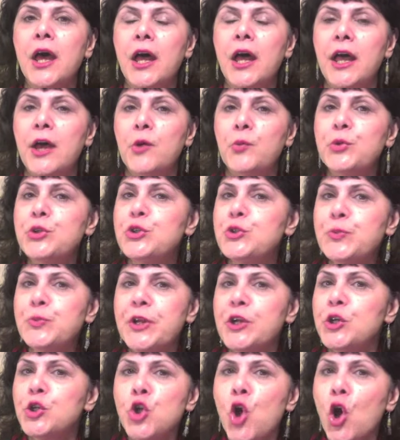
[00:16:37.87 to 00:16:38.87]
uh, which
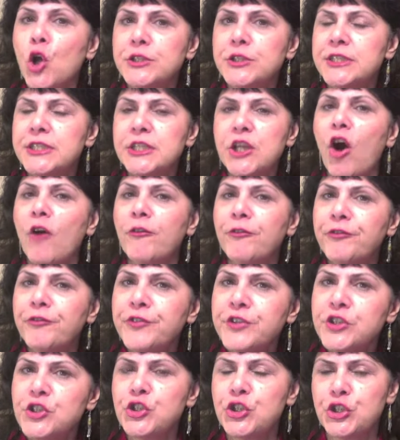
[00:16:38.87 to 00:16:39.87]
were not the
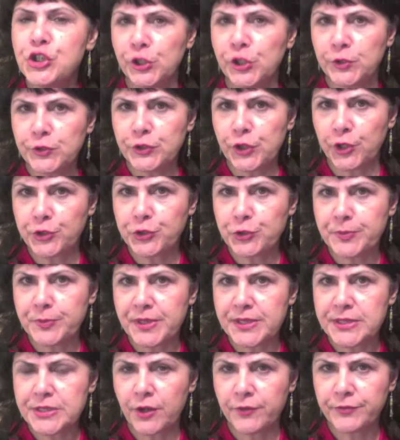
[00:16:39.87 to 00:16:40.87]
official
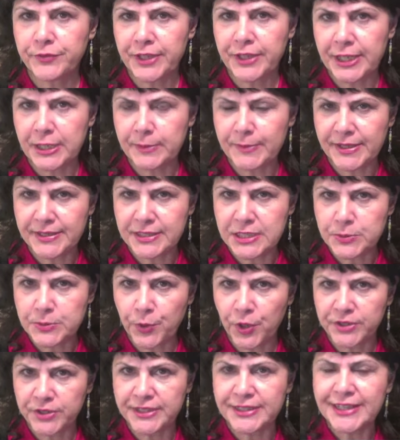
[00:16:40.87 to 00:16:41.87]
documents of the Hekmatis
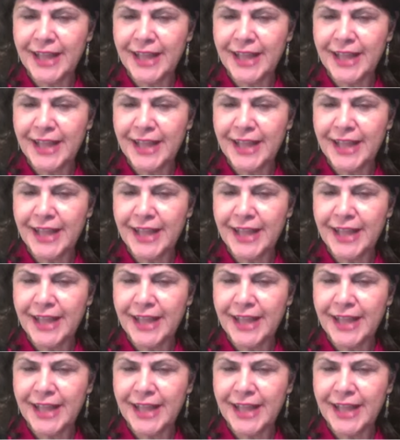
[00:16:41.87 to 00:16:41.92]
party.